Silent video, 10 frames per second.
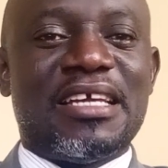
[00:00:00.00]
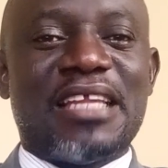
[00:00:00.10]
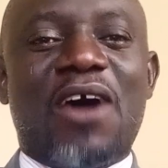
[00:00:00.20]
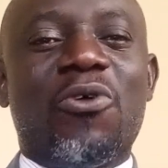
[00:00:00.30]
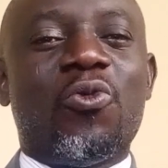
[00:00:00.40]

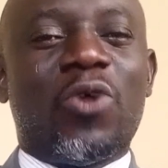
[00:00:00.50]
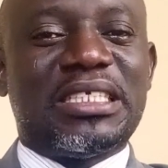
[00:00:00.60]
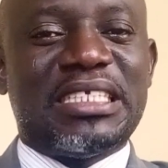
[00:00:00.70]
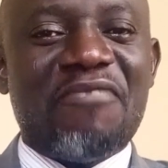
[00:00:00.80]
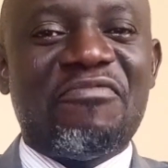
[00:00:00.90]
Now,
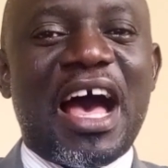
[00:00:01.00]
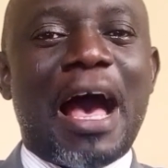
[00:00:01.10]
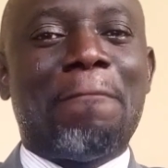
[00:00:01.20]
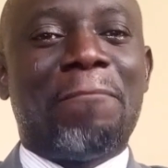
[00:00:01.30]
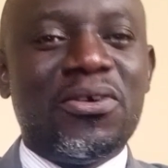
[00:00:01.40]
whatever
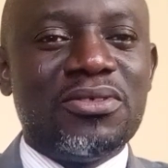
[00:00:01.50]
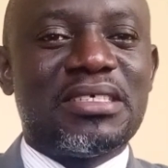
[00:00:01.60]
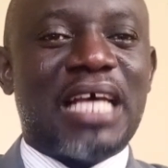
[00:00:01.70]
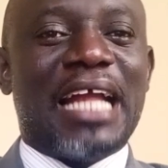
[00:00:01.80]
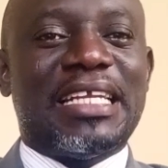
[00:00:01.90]

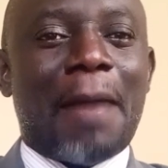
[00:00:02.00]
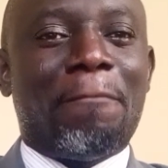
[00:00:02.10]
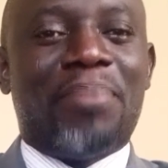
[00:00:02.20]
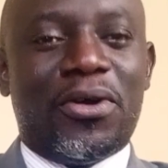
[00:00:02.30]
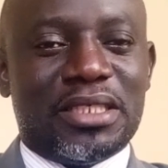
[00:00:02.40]
happens at
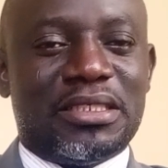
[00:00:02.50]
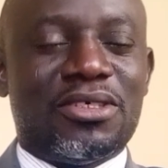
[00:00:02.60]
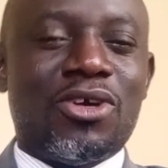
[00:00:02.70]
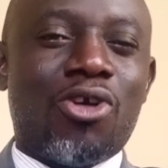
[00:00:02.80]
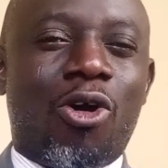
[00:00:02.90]
that point
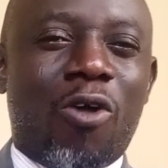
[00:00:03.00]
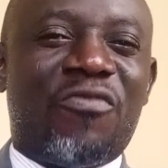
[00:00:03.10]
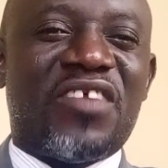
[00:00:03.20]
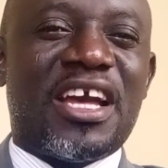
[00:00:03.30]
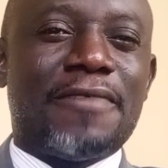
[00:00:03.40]
of